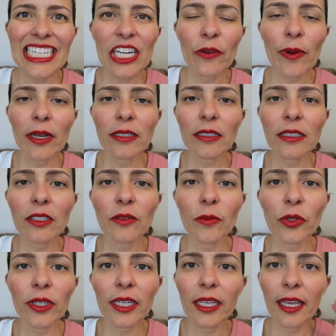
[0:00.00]
around a little
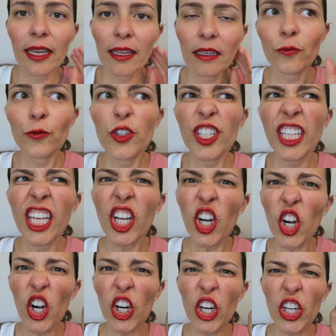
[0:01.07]
more to get really
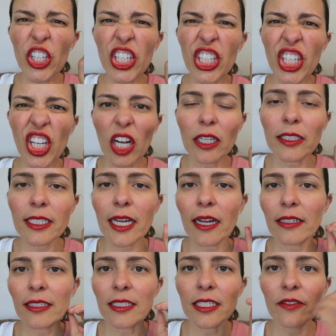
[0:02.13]
hard
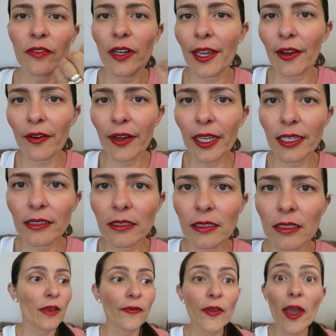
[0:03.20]
contact in different
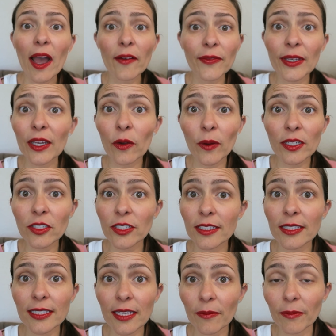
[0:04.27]
areas. If you have any
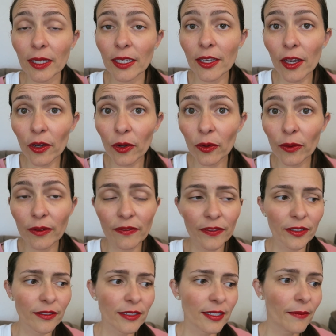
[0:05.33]
questions, let me know. If
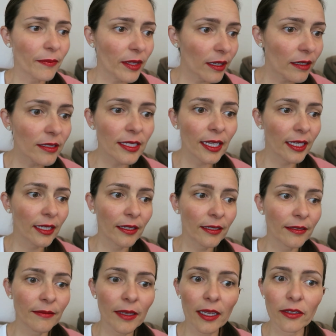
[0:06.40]
there's something else I
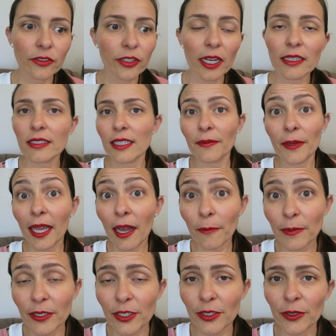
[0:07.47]
can address, I'd be
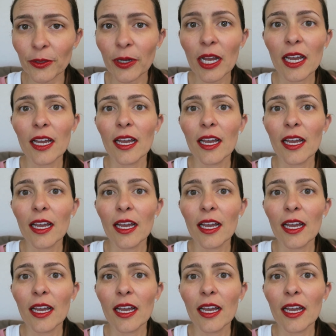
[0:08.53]
happy to.